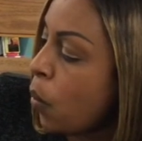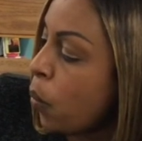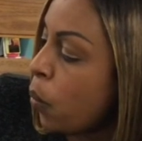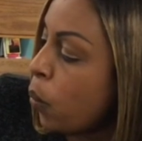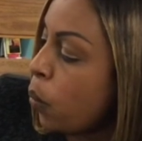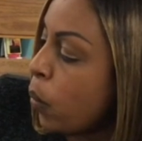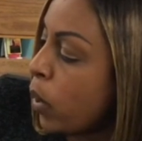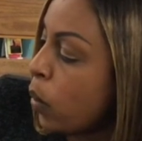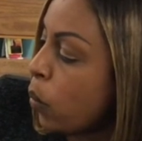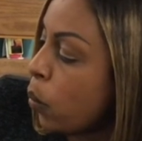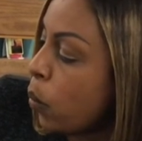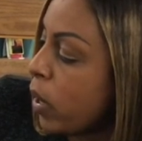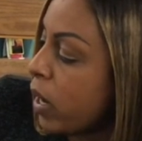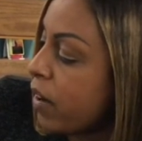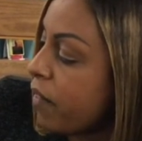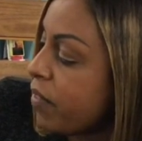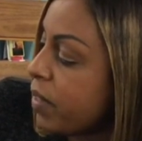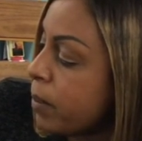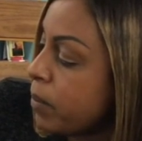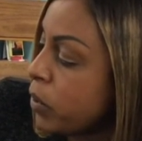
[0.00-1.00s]
when one
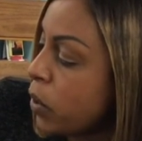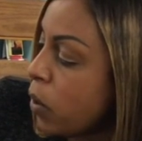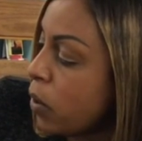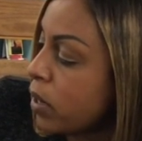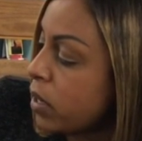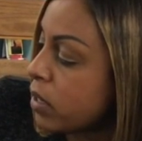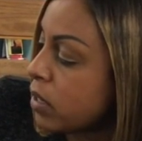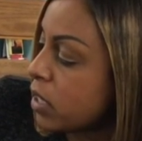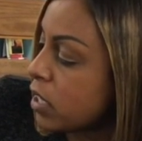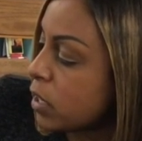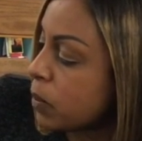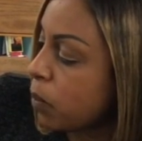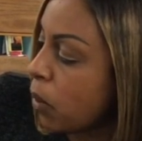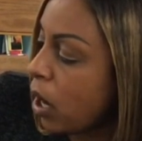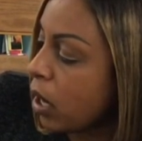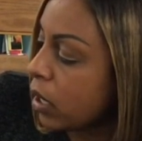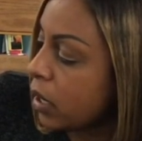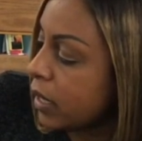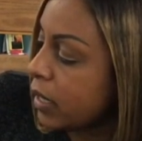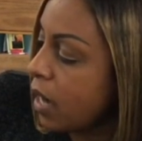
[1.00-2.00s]
of them noticed the
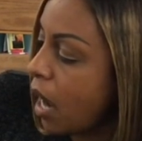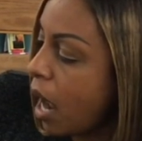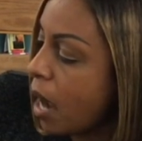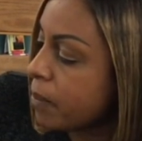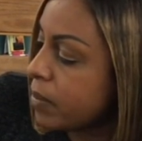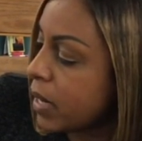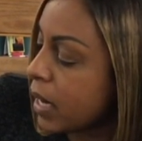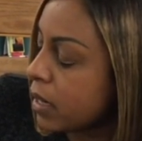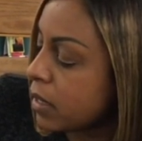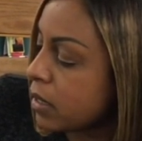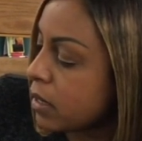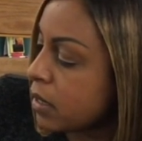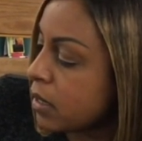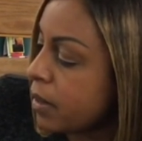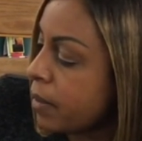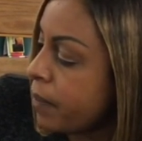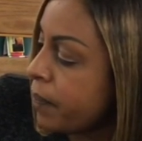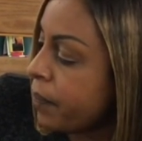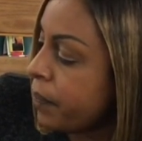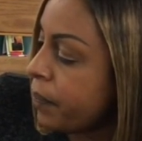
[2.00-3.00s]
sparkling objects.
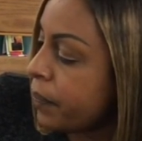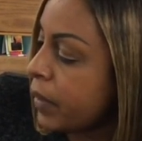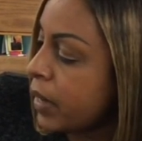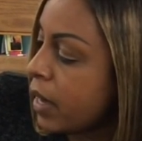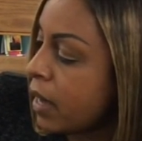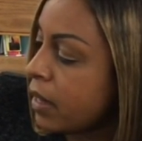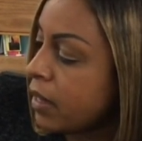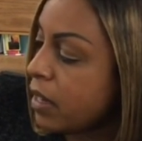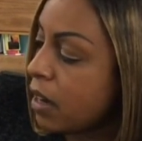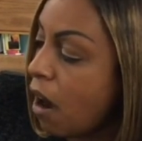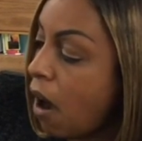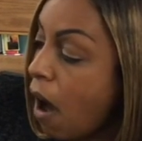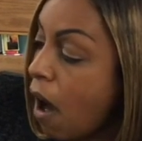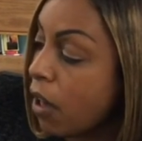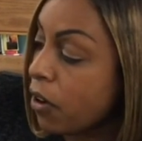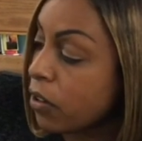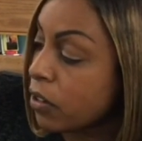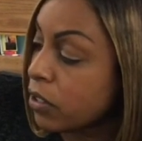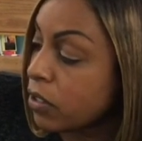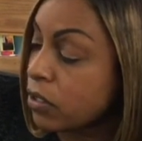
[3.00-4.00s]
The
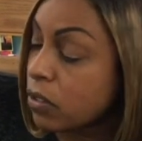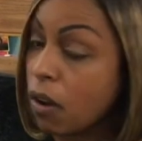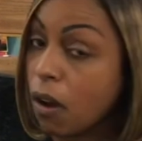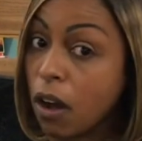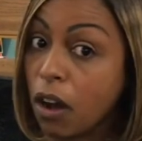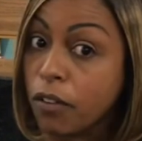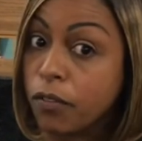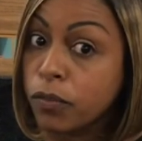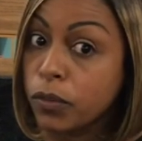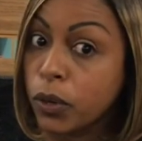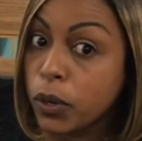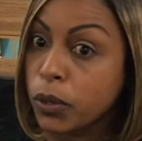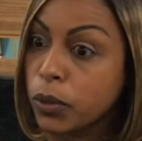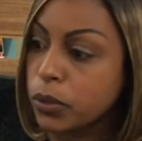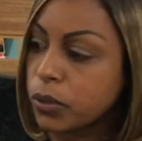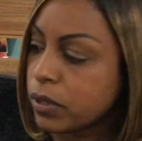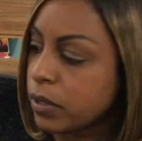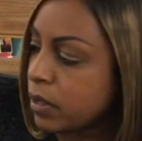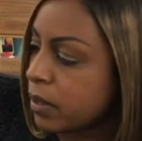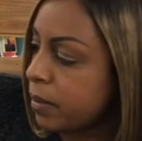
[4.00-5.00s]
otters all
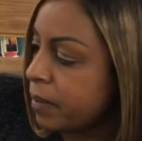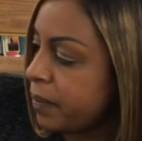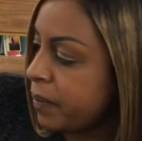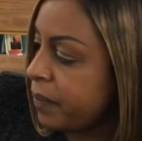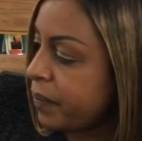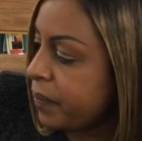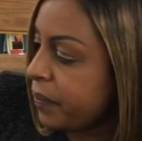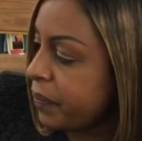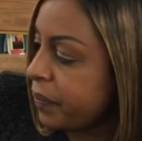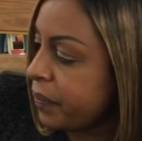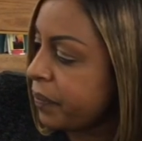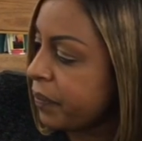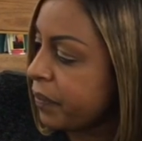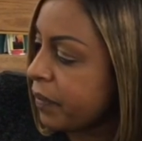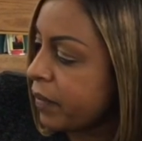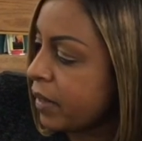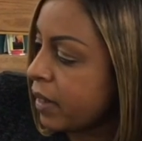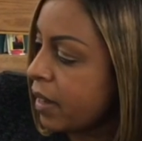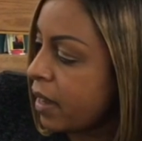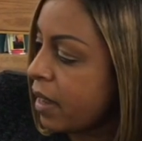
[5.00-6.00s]
froze.
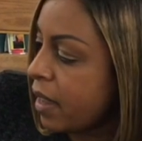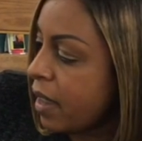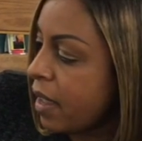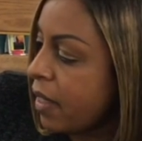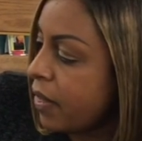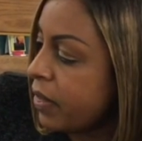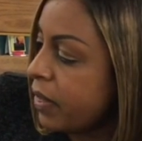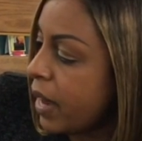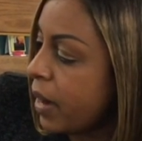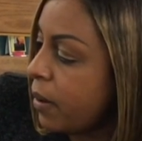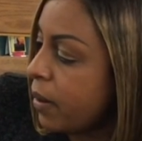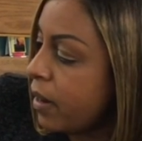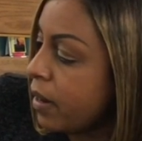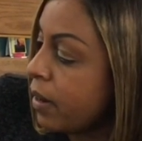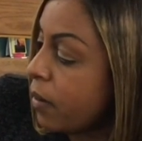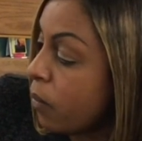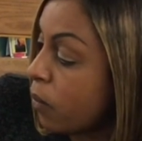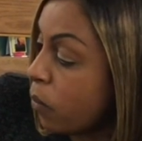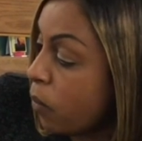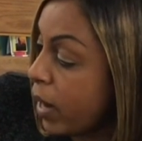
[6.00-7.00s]
They
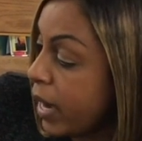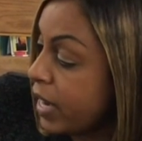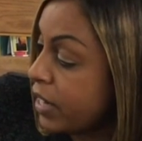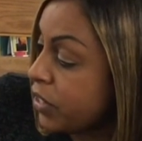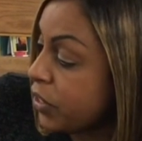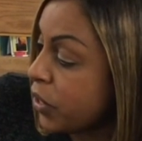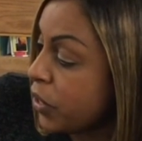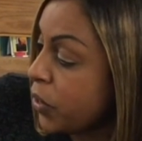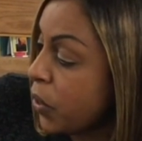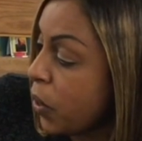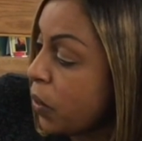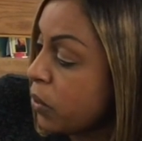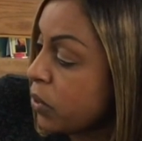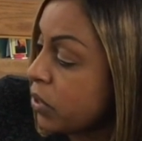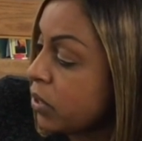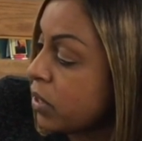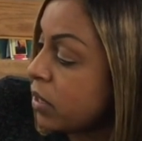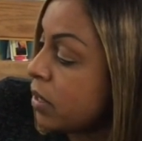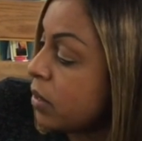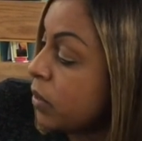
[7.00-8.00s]
raised their
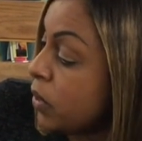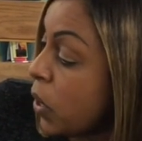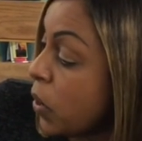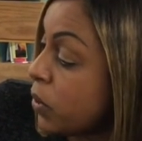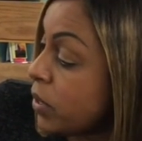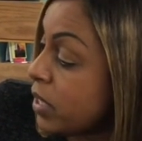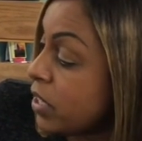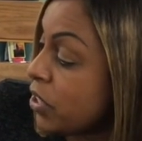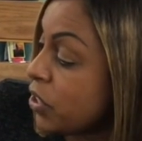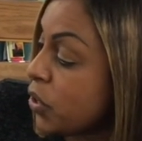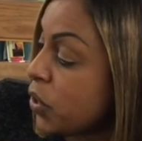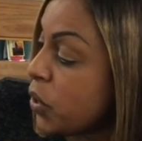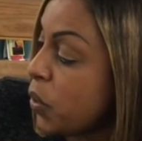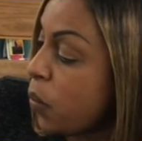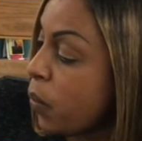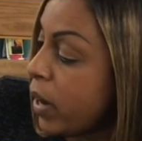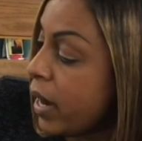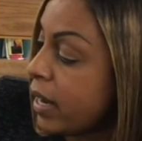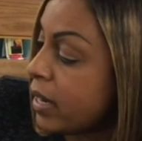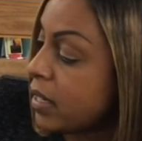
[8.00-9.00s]
noses to the
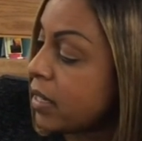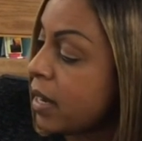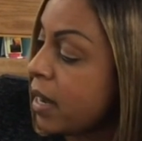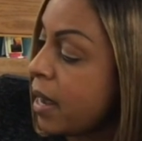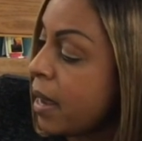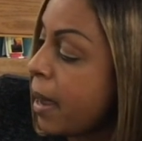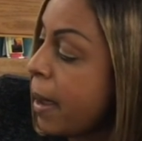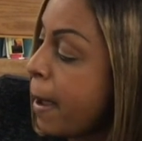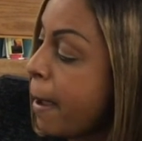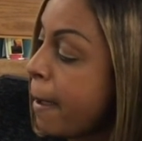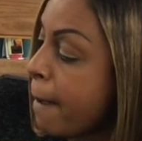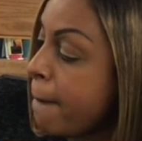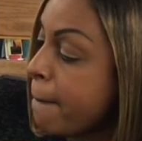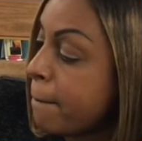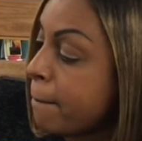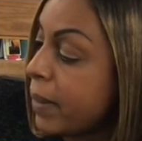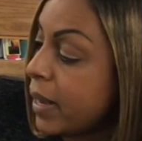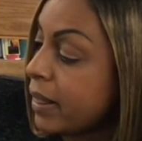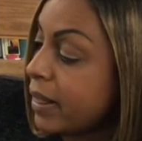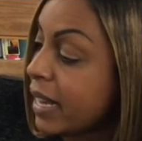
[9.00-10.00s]
wind,
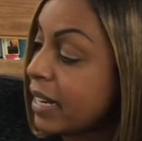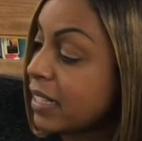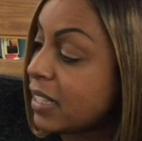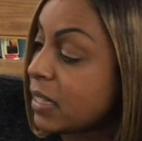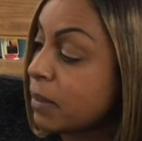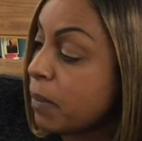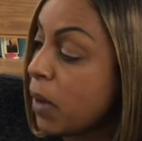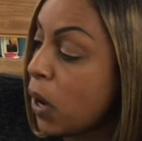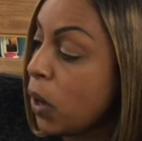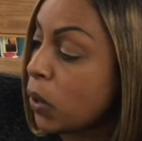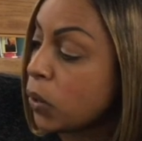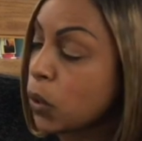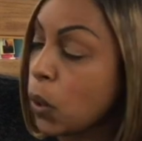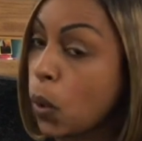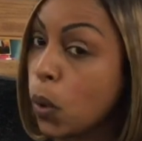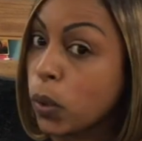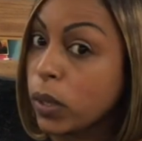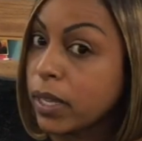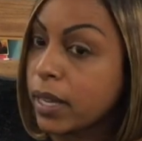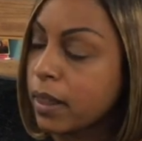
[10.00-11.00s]
but they smelled
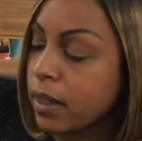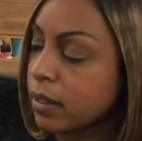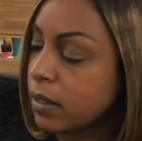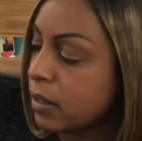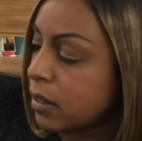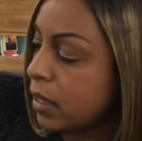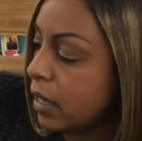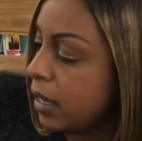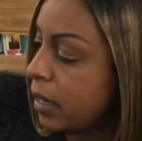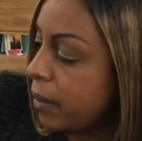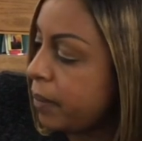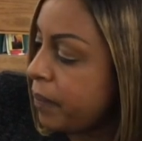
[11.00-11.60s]
only the sea.